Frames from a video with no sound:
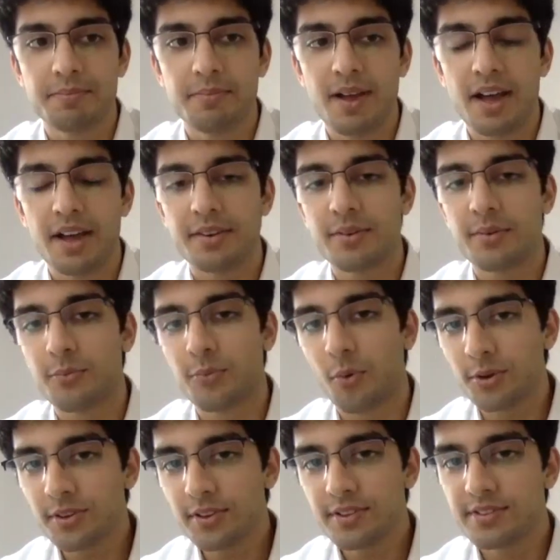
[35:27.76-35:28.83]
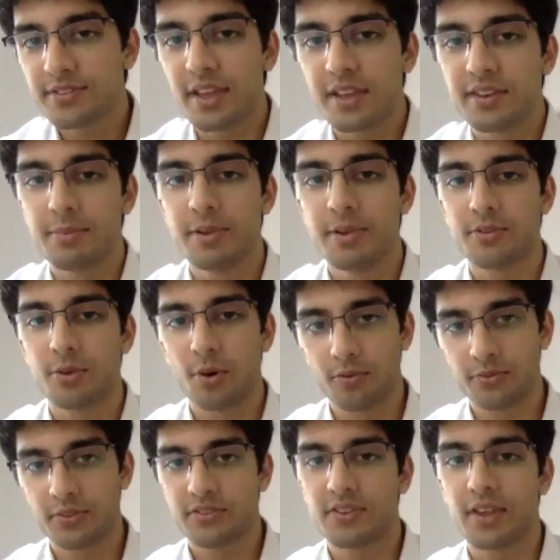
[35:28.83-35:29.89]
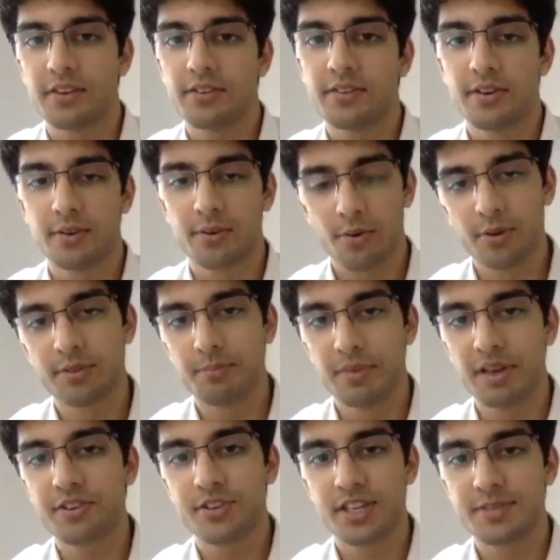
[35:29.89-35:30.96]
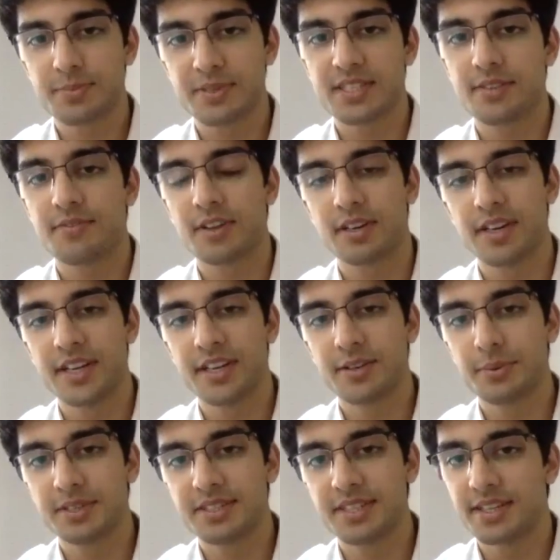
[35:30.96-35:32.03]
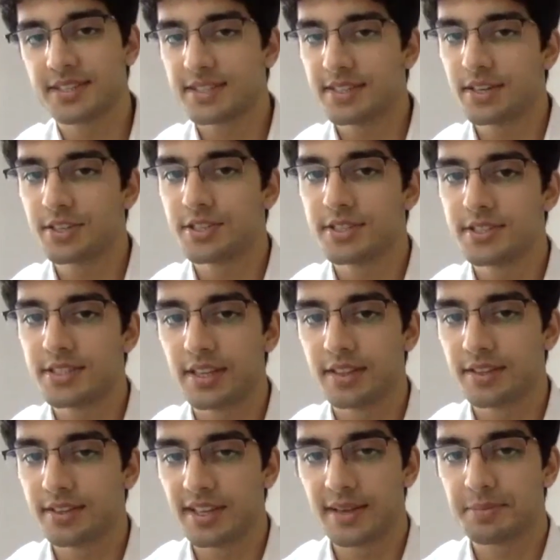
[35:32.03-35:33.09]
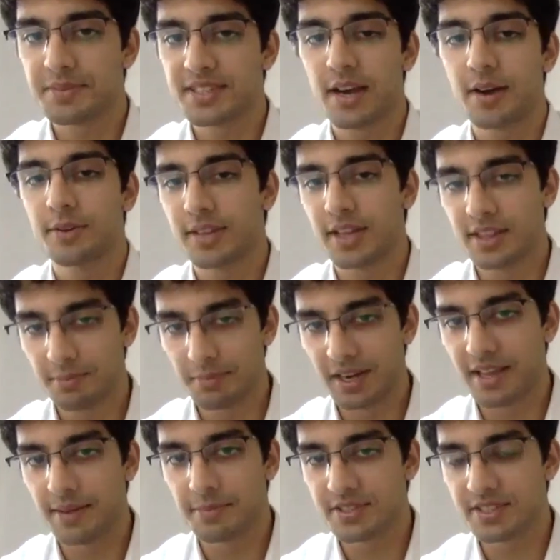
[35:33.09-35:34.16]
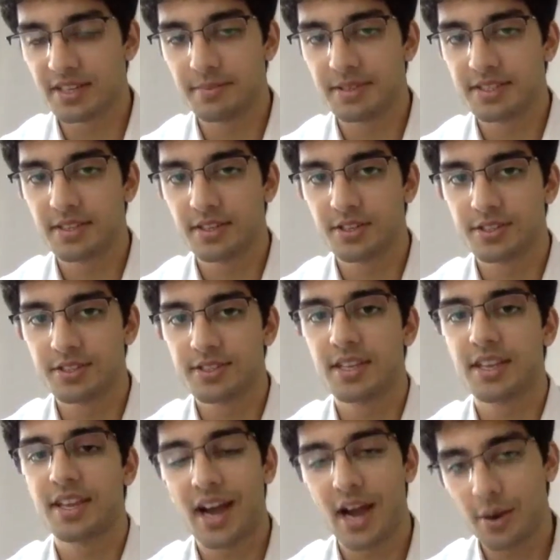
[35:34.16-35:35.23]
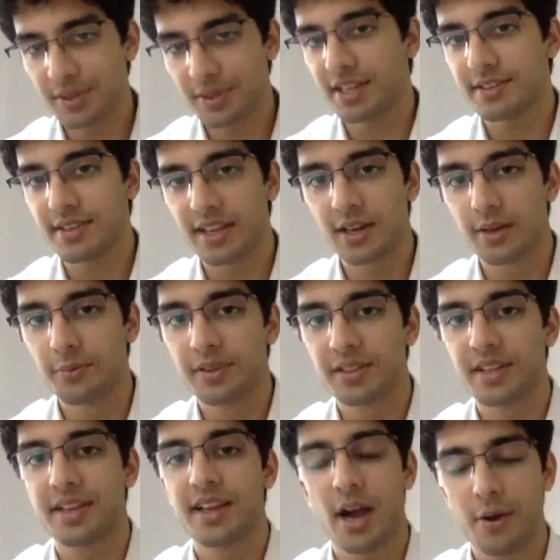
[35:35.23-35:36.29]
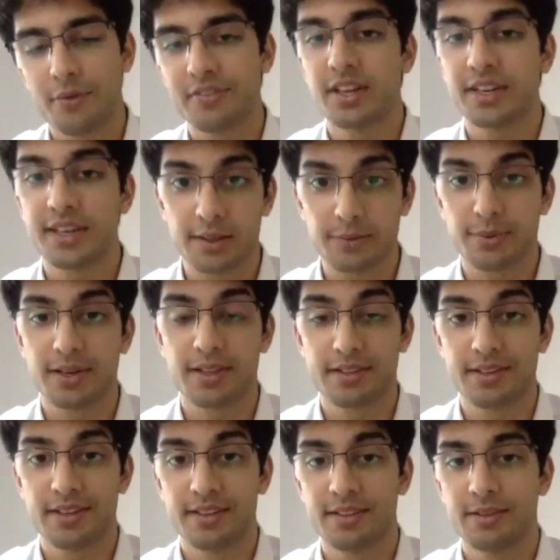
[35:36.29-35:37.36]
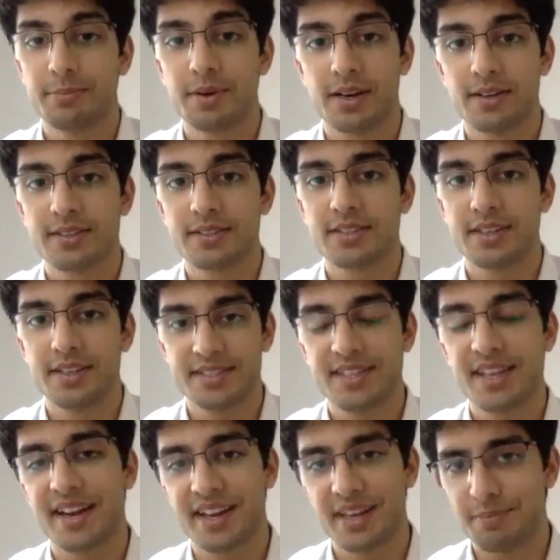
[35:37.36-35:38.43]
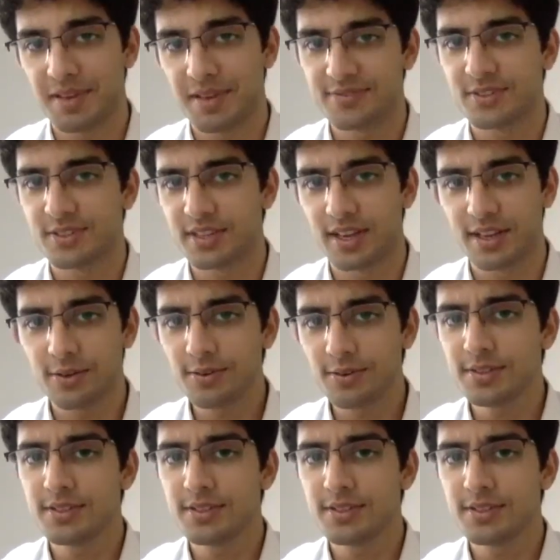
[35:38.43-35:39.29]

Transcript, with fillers: And what are the sentiments of the center, or the military specifically, towards the insurgency in the Deep South and the Malay Muslim insurgency? How are they dealing with it? How have they dealt with it in the past? Is there any peaceful dialogue?